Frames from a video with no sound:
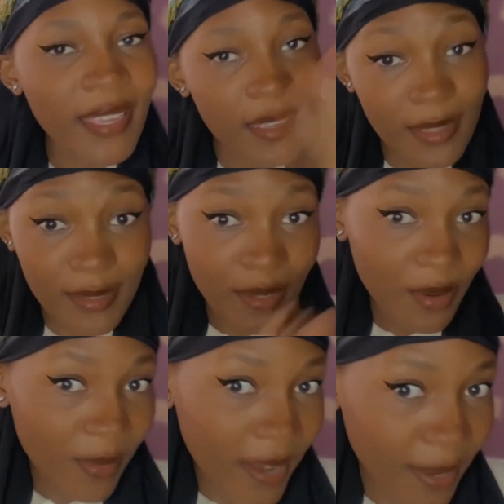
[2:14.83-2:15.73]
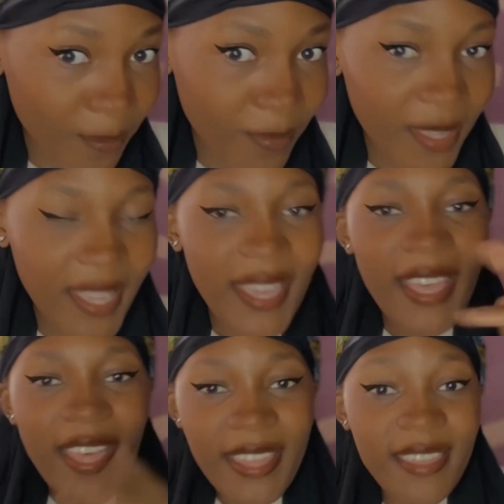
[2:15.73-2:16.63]
is a crime,
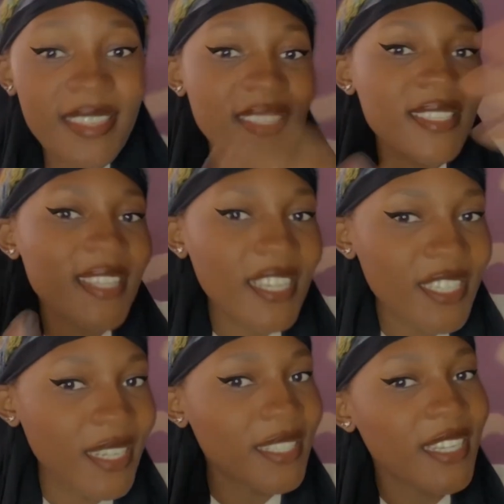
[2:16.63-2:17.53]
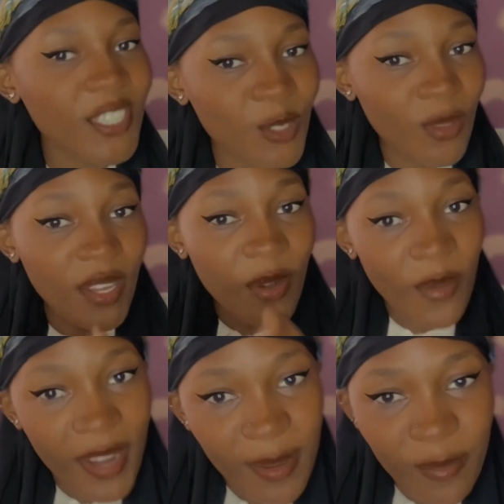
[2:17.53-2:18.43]
and there's a sanction attached to that
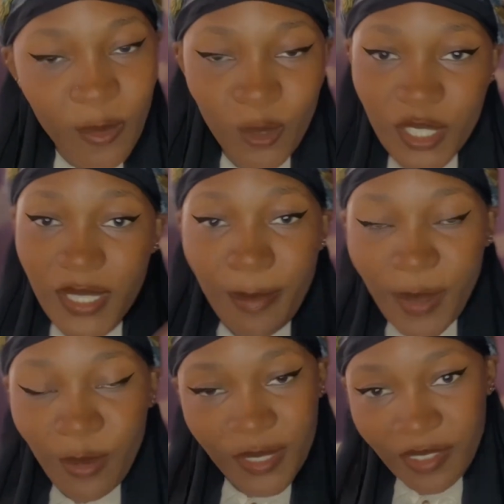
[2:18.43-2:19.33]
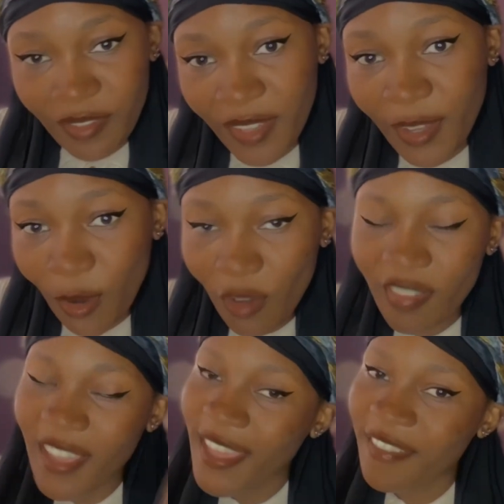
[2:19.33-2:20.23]
crime, which is a penalty fee of
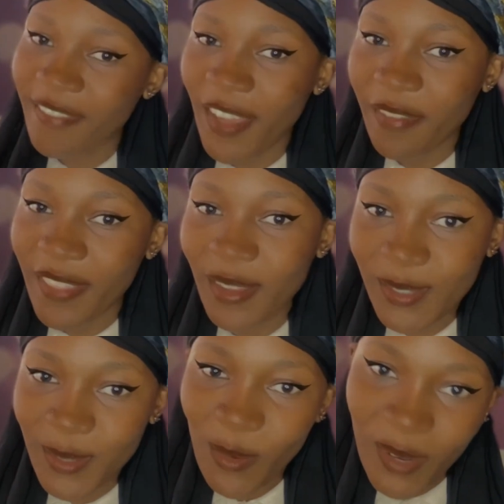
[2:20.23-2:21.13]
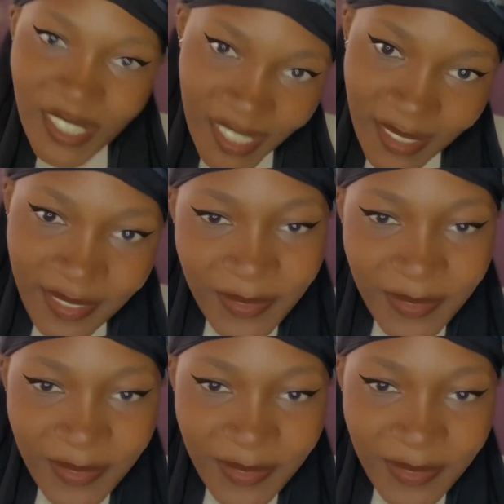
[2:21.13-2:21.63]
5,000 kwacha.